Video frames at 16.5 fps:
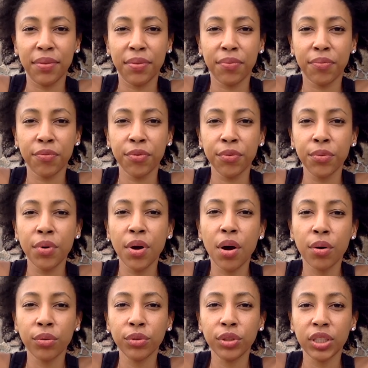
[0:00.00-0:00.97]
through
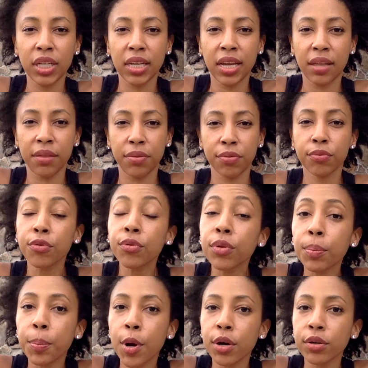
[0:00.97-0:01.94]
coaching and through
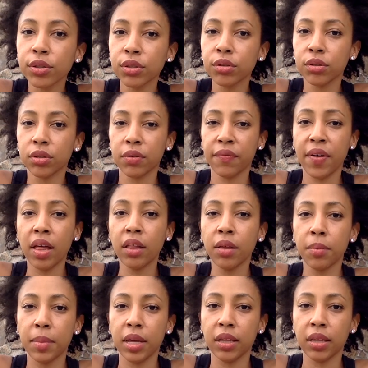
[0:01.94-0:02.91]
the personal
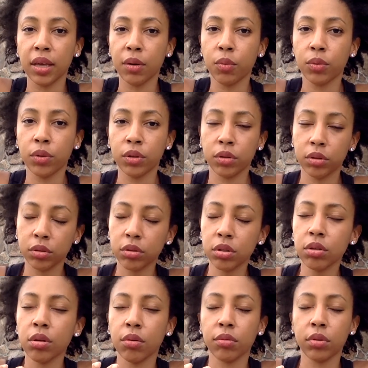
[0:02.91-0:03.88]
development, like the
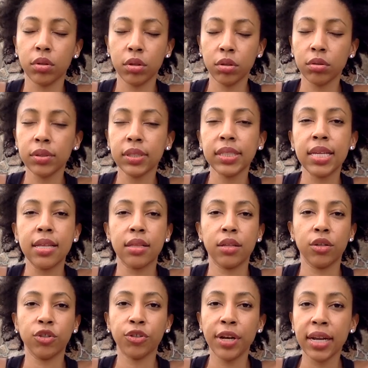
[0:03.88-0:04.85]
you'll see
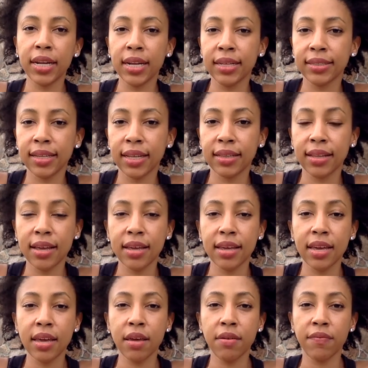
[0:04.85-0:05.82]
the trainings that they
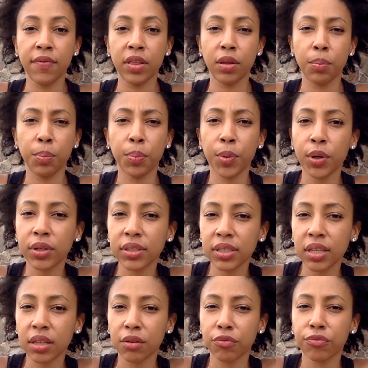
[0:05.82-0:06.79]
give, and the
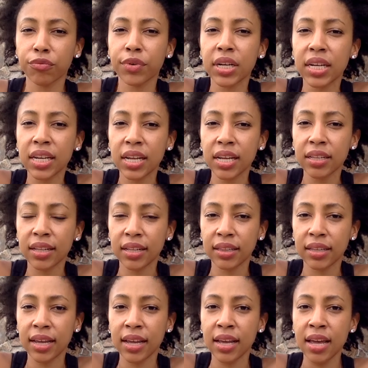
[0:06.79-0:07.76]
books and the reading
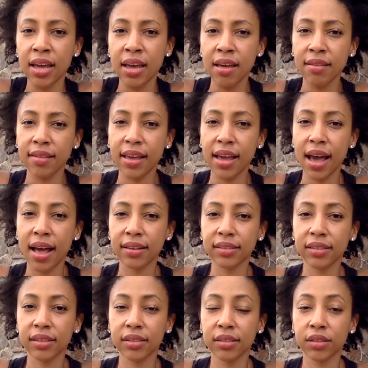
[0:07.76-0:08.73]
that they
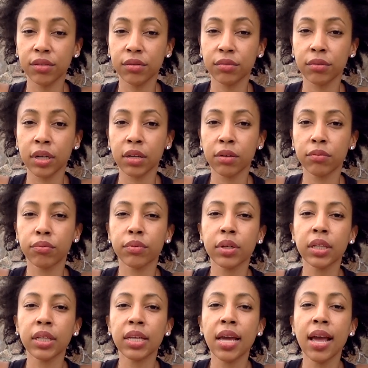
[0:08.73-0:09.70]
ask us to read,
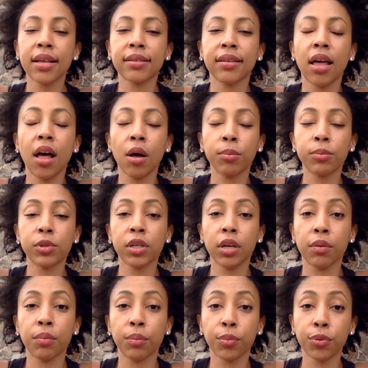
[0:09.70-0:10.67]
really has helped
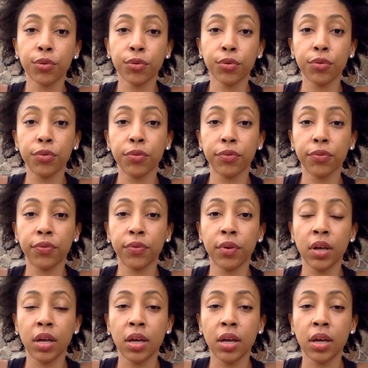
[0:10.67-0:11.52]
to improve